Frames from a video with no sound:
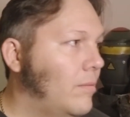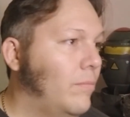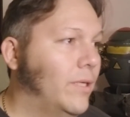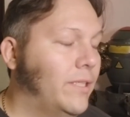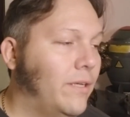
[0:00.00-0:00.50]

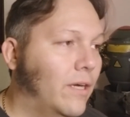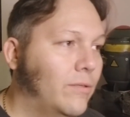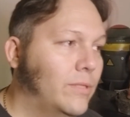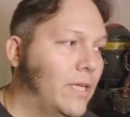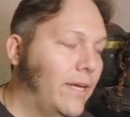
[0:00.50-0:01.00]
But the
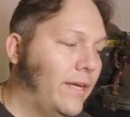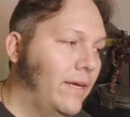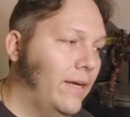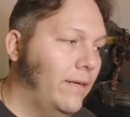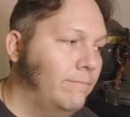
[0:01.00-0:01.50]
doctor was like,
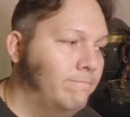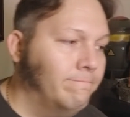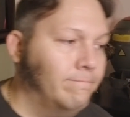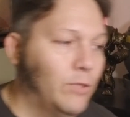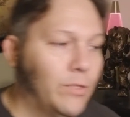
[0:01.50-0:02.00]

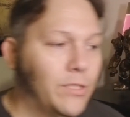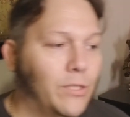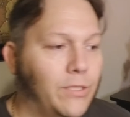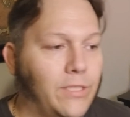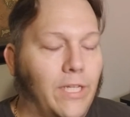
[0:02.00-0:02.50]
or the
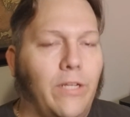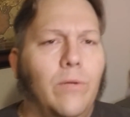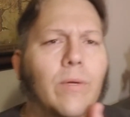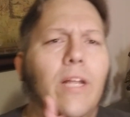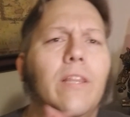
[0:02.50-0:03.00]
surgeon's like, you know what?